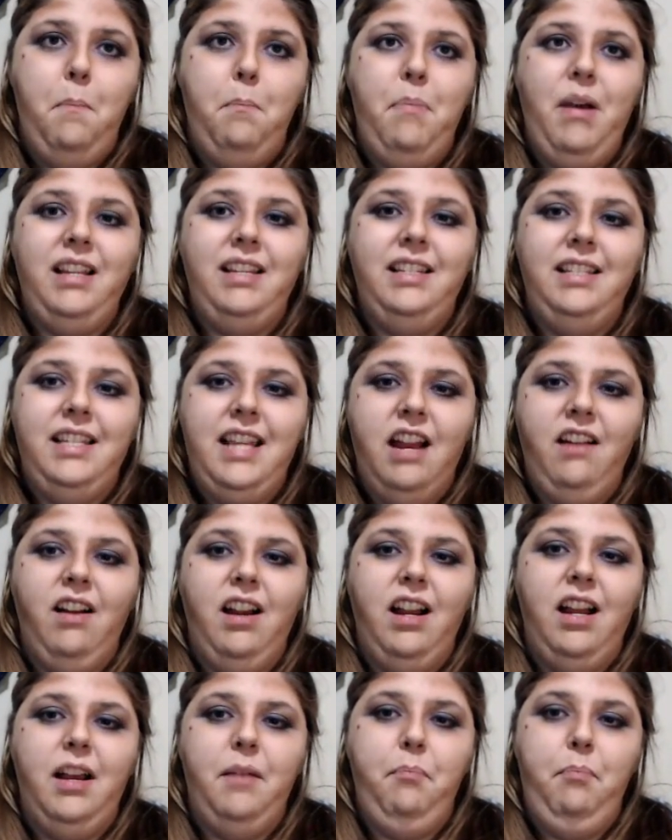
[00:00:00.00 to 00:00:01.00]
by
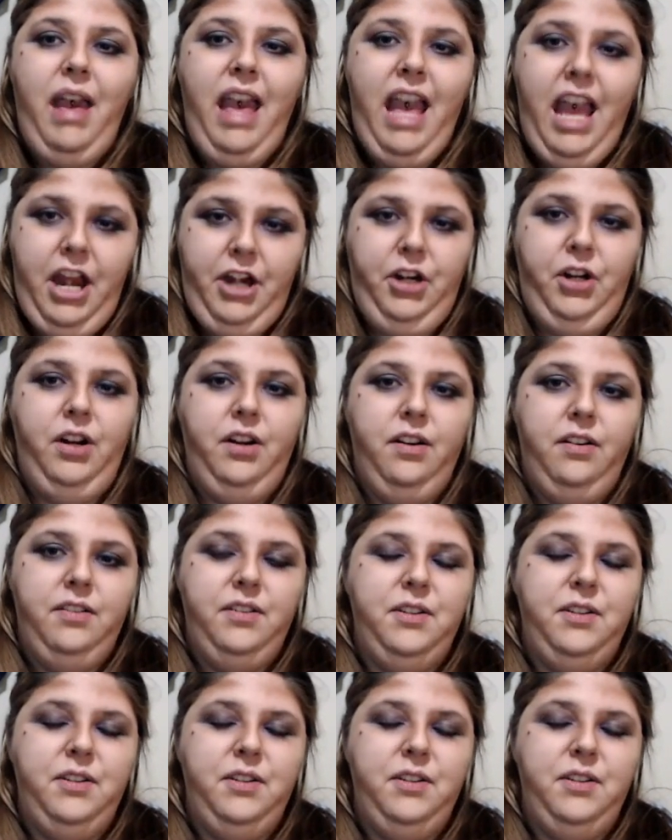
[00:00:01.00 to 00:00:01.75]
Sarah Penner.